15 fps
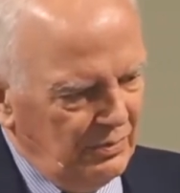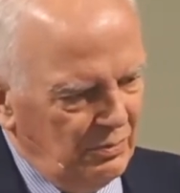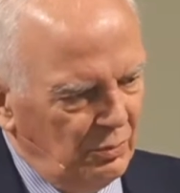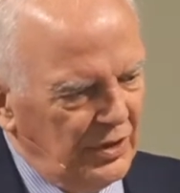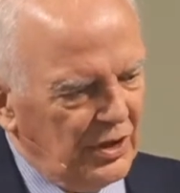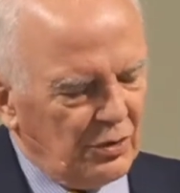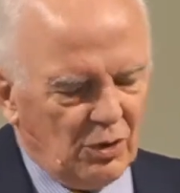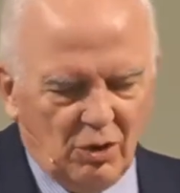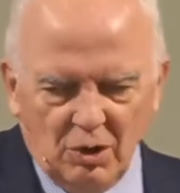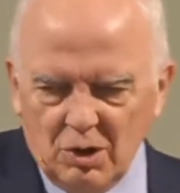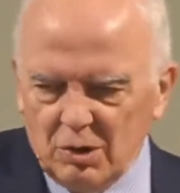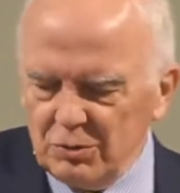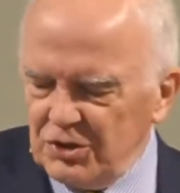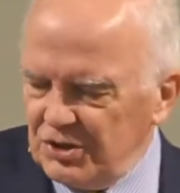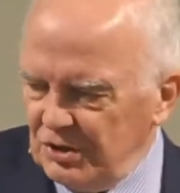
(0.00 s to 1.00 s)
we are
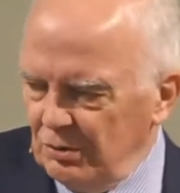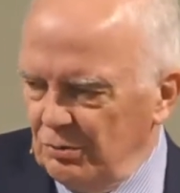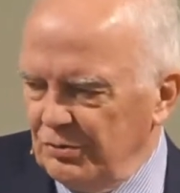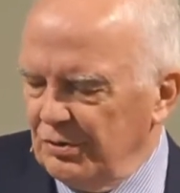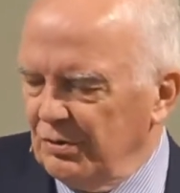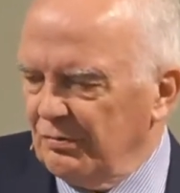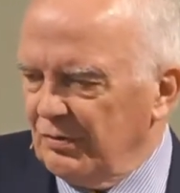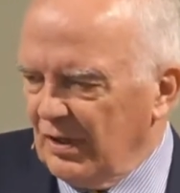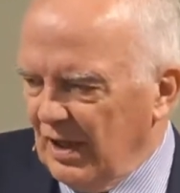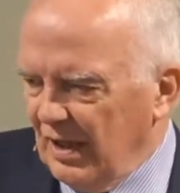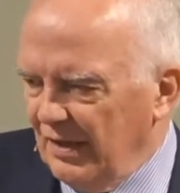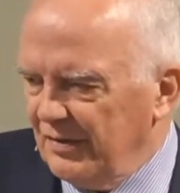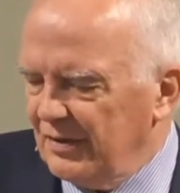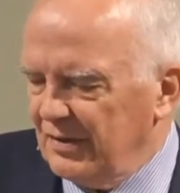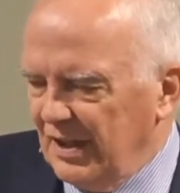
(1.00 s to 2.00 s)
all children of
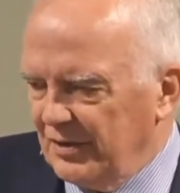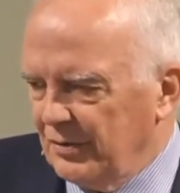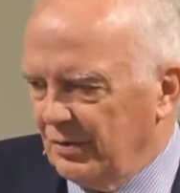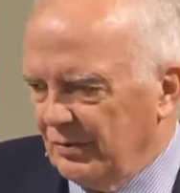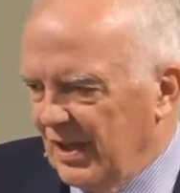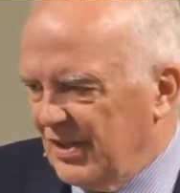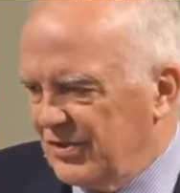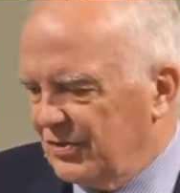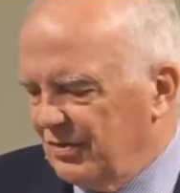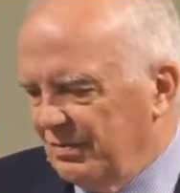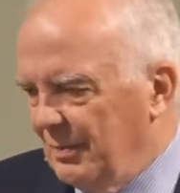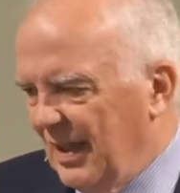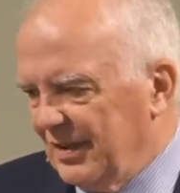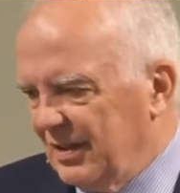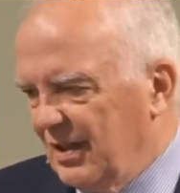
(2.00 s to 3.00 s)
wrath like the rest of
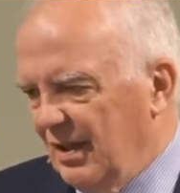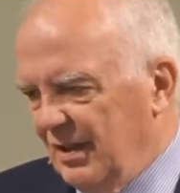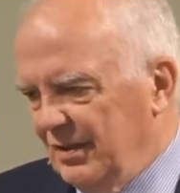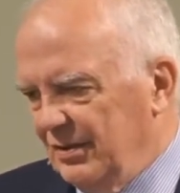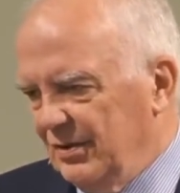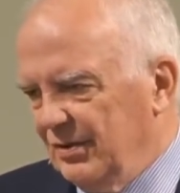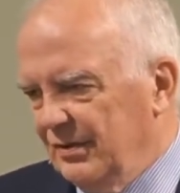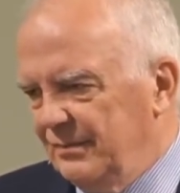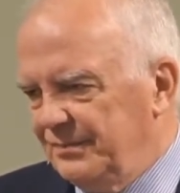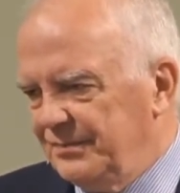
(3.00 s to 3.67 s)
mankind.